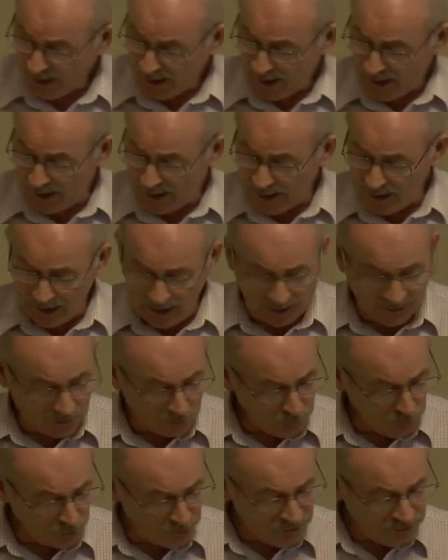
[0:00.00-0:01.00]
and it
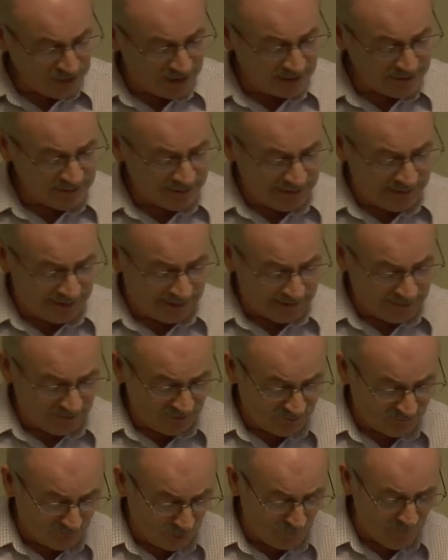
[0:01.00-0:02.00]
runs actually and
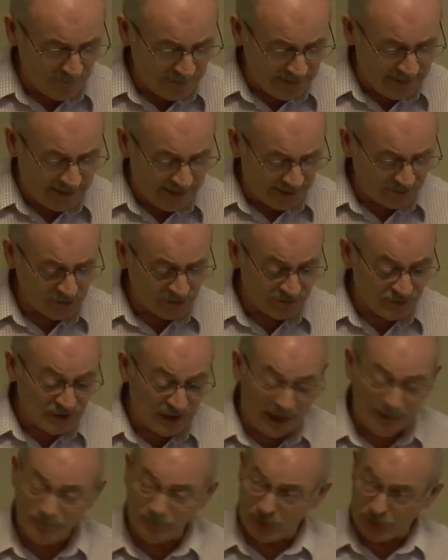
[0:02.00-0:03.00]
from the end of
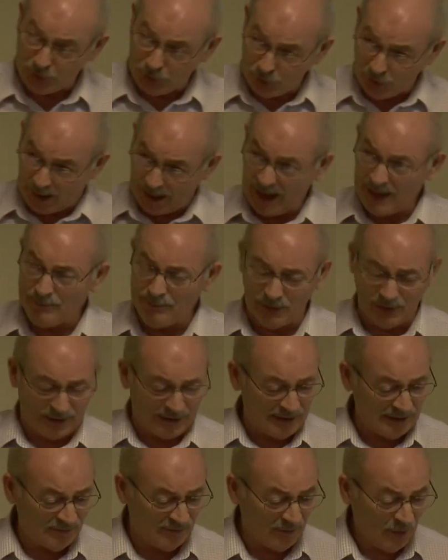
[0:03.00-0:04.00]
chapter 2, I
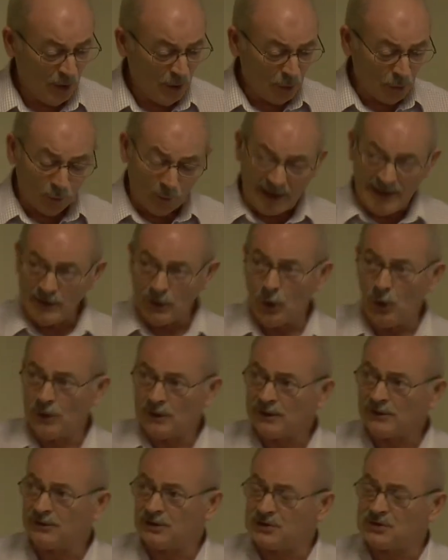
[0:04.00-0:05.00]
believe, right on
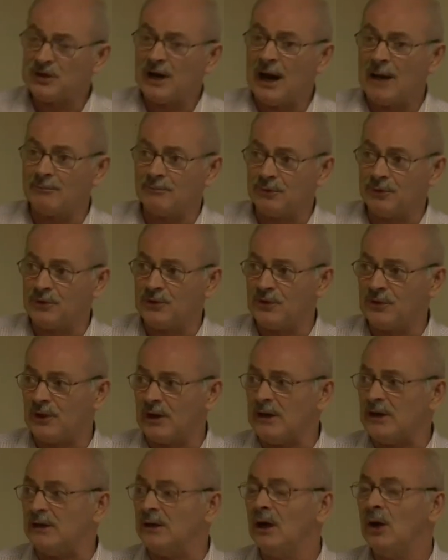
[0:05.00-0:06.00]
into chapter
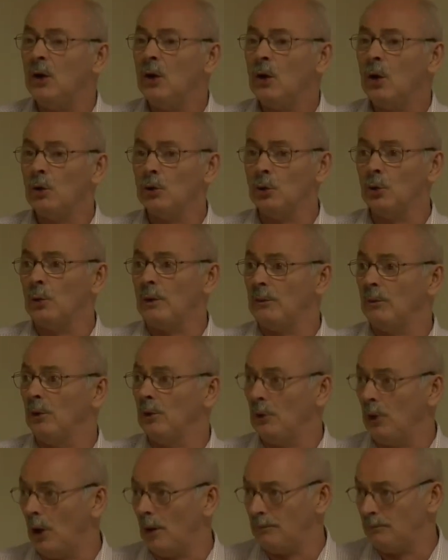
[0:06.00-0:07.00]
3, although we will
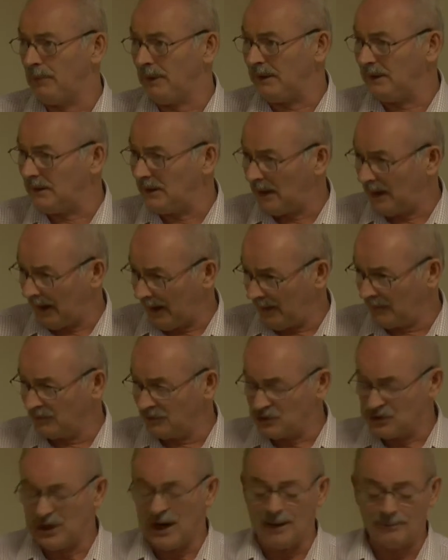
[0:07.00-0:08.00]
not be in
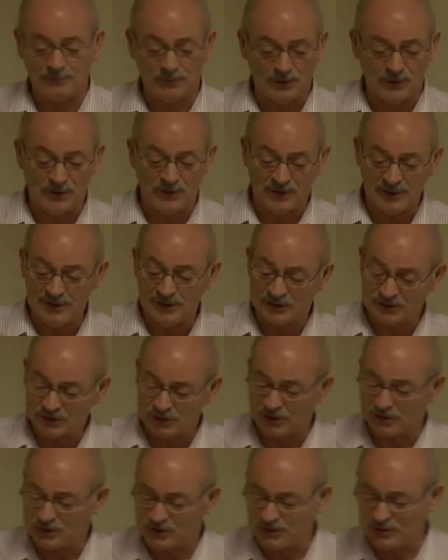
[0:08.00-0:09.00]
chapter 3 as
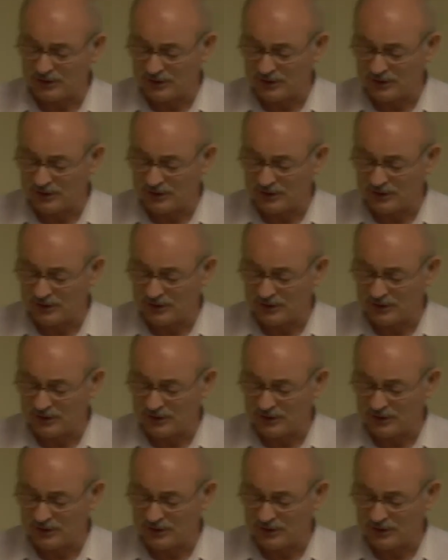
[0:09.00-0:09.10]
such